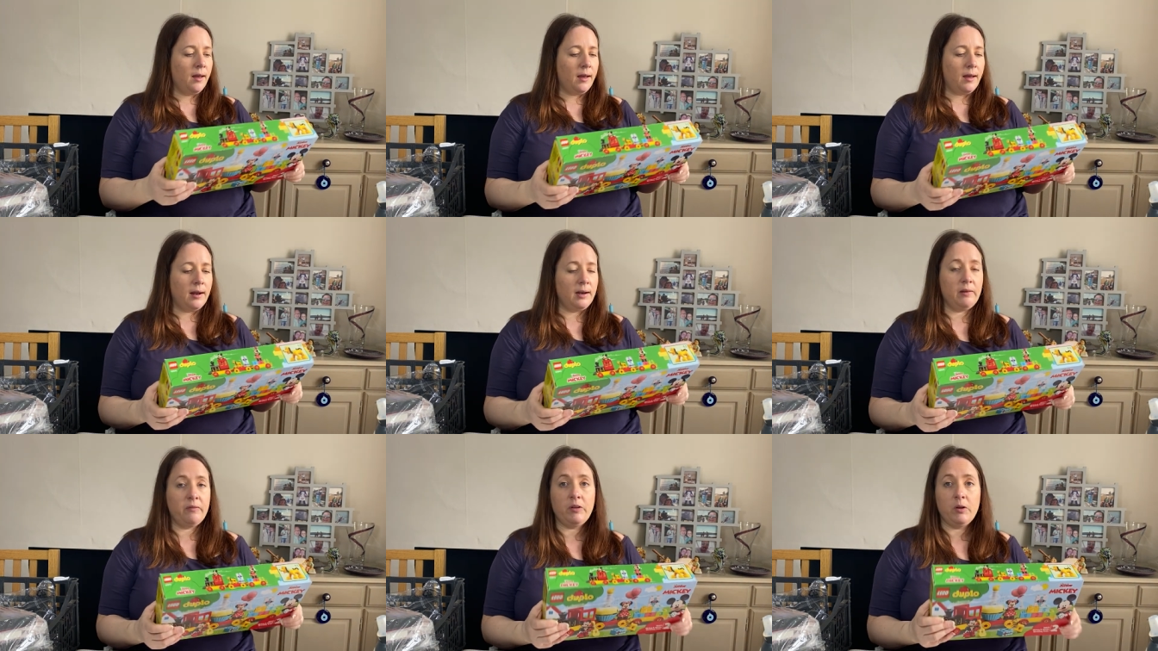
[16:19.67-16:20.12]

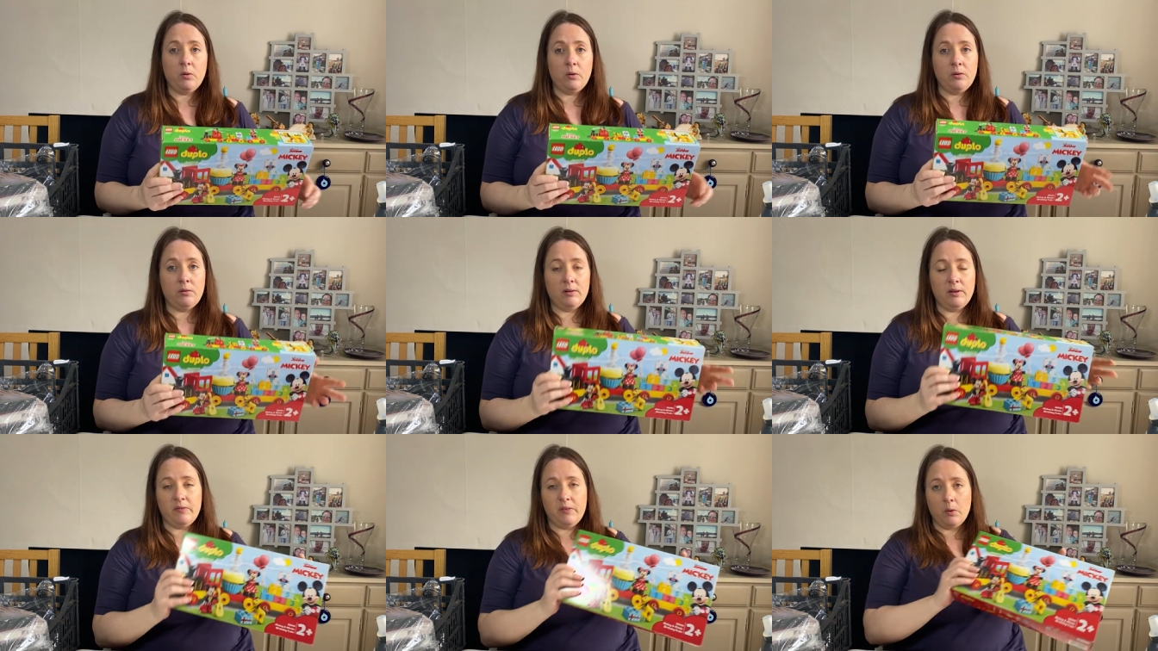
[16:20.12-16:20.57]
And if
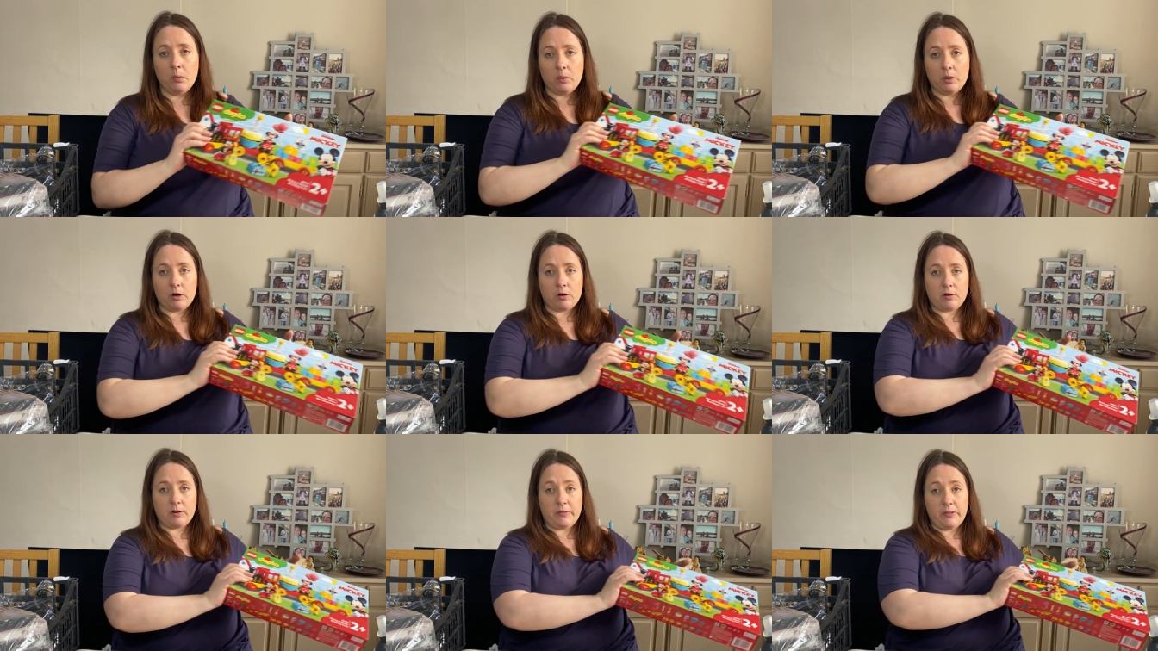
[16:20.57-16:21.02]
you if you
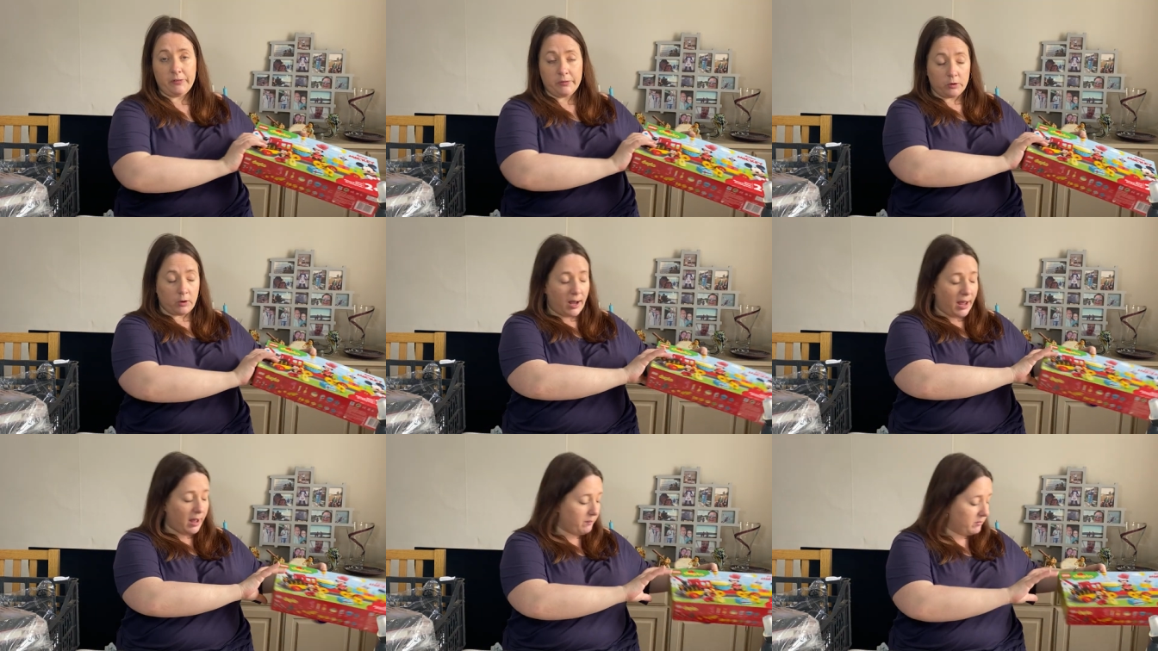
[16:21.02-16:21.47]
want to, if you've
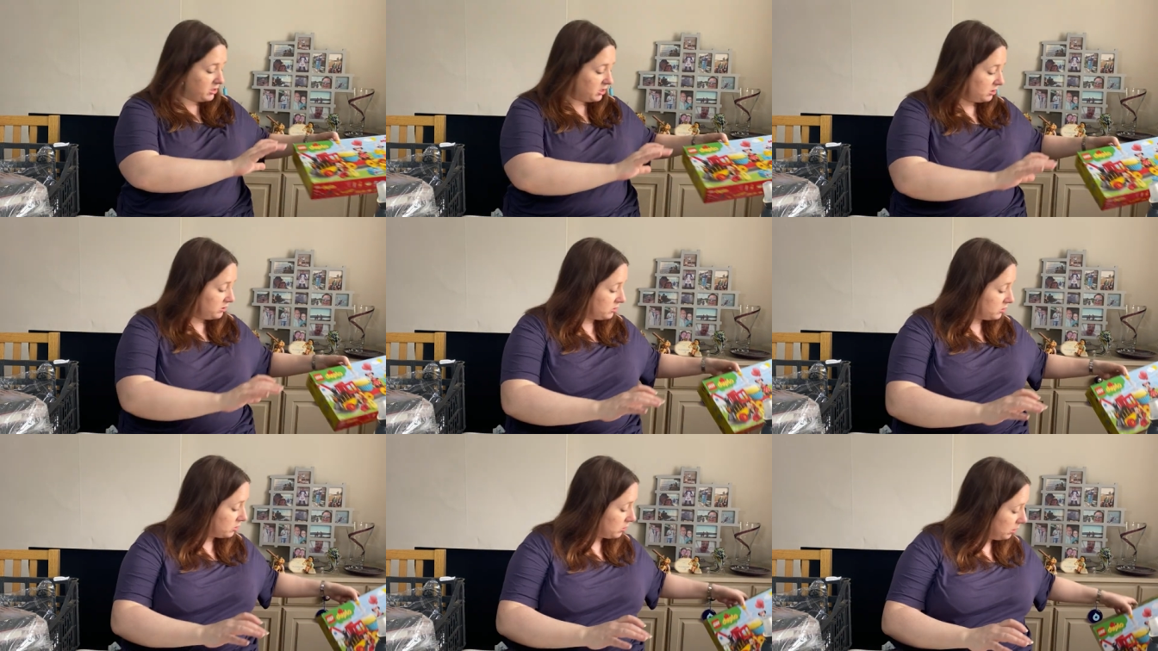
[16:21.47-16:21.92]
got
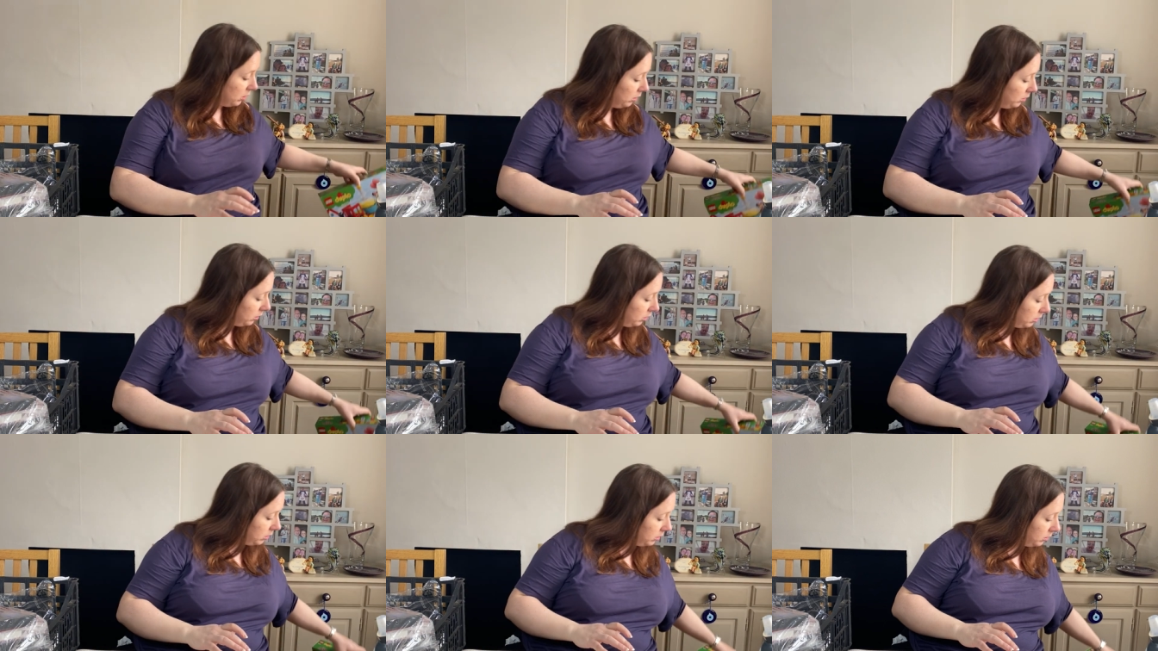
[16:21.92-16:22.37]
Amazon
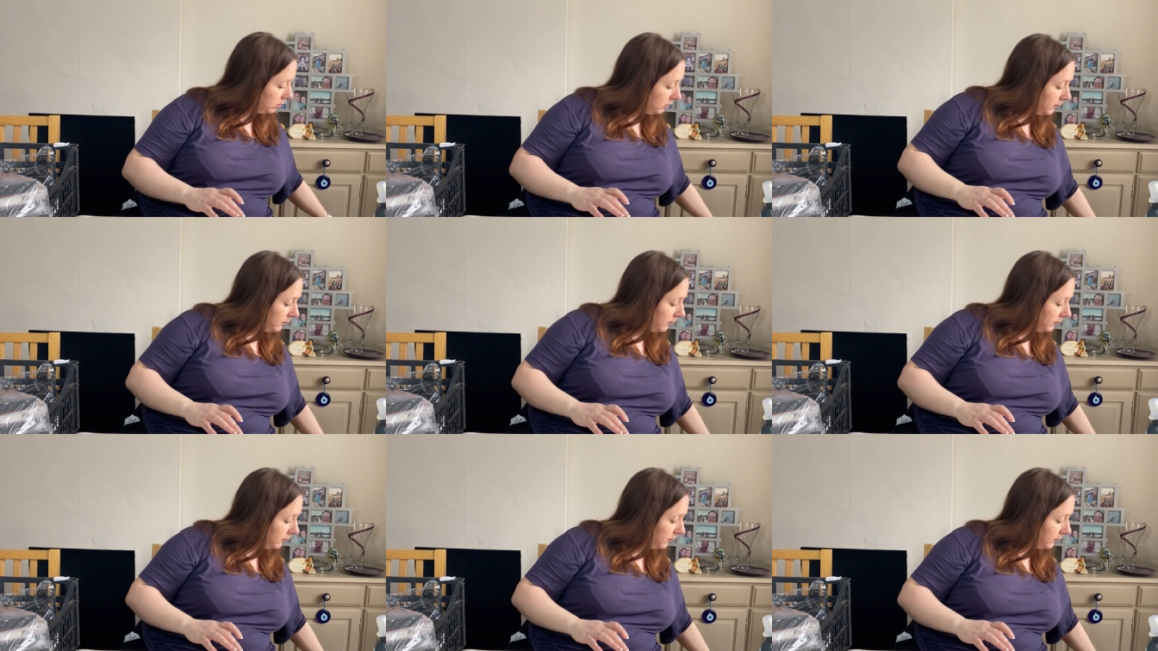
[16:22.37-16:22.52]
stock